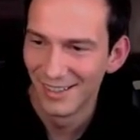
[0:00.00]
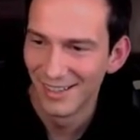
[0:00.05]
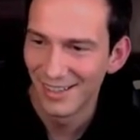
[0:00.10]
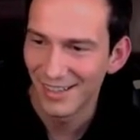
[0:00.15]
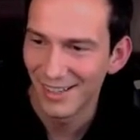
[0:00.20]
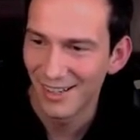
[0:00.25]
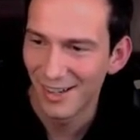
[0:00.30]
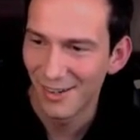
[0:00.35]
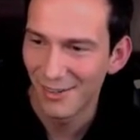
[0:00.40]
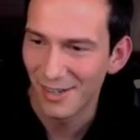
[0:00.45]

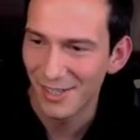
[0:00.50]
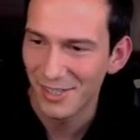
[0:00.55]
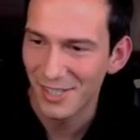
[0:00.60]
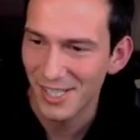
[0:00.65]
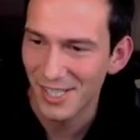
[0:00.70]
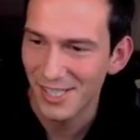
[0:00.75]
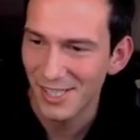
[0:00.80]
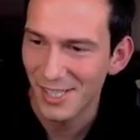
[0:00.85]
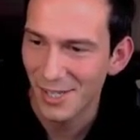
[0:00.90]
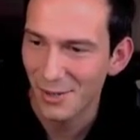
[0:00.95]
Oh, I
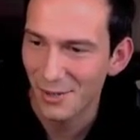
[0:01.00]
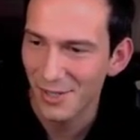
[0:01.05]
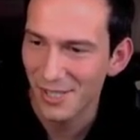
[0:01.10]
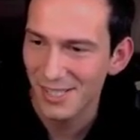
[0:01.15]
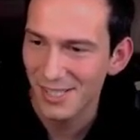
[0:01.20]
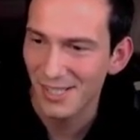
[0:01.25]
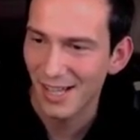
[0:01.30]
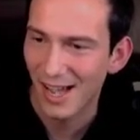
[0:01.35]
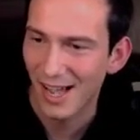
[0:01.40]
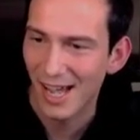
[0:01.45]
just
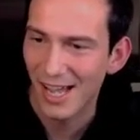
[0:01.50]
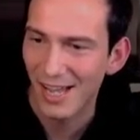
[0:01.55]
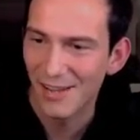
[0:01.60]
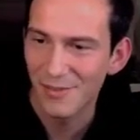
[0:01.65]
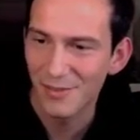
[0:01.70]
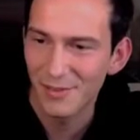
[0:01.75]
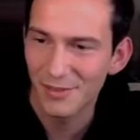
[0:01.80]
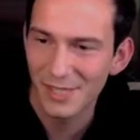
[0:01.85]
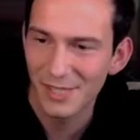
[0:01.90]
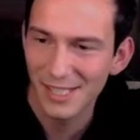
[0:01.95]
noticed the
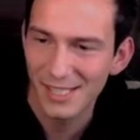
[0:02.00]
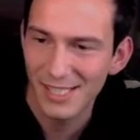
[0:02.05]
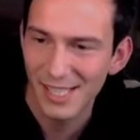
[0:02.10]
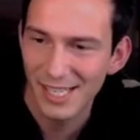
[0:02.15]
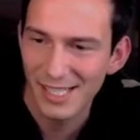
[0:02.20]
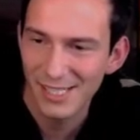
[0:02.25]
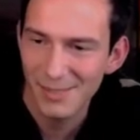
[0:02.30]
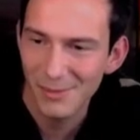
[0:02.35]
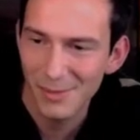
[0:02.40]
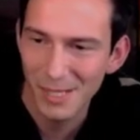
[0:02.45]
ivory
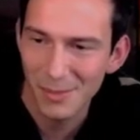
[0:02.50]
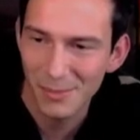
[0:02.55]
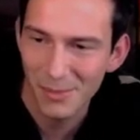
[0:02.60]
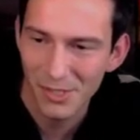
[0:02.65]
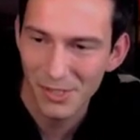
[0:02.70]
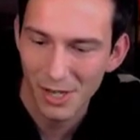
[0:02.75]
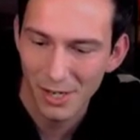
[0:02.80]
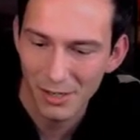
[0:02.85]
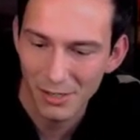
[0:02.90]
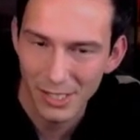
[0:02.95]
desk. What up,
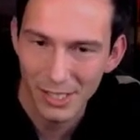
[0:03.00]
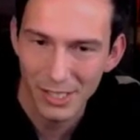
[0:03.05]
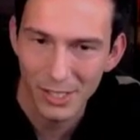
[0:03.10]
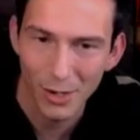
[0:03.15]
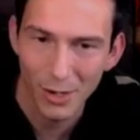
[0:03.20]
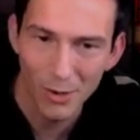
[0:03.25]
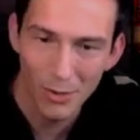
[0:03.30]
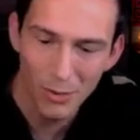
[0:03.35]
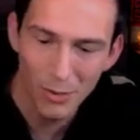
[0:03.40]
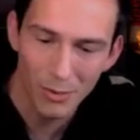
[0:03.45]
Charlie?
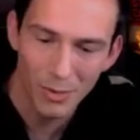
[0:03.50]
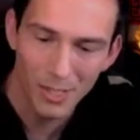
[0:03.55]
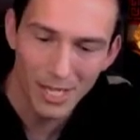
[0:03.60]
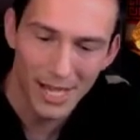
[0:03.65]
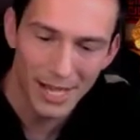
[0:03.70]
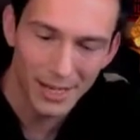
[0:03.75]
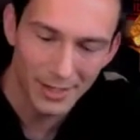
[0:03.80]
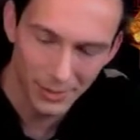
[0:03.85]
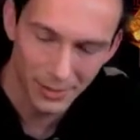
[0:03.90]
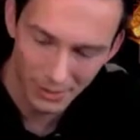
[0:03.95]
Yo,
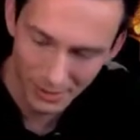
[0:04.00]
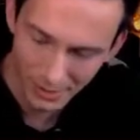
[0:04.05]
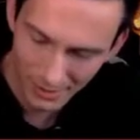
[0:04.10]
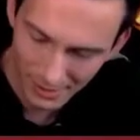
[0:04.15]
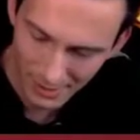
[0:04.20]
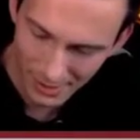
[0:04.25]
yeah, dude.